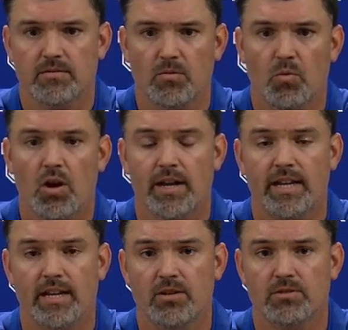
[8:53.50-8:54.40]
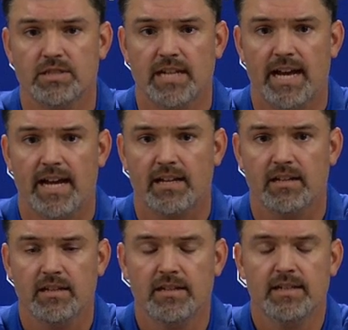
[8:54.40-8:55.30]
walking into a sack.
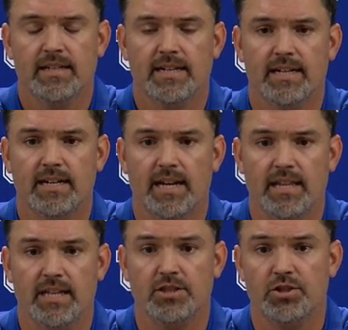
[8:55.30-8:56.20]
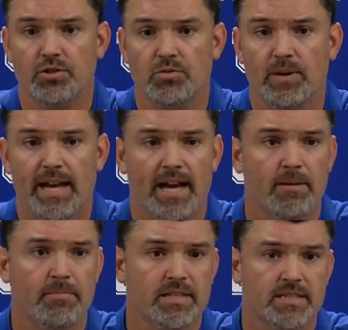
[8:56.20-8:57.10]
And then two, we had
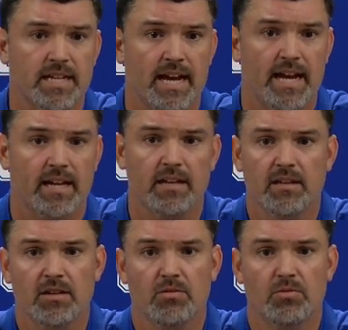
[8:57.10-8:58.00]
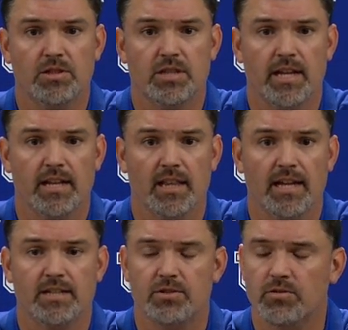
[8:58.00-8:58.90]
a missed sack, which then
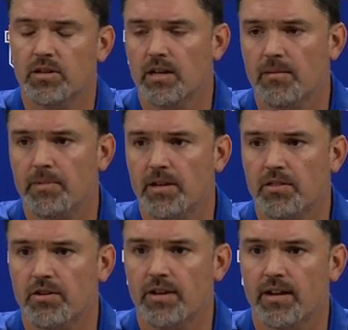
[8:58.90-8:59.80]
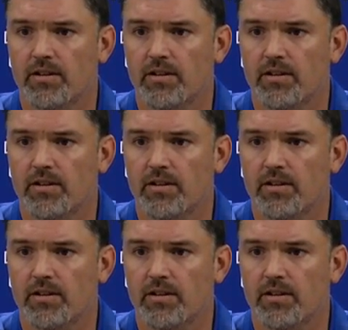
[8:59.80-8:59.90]
led to a big third down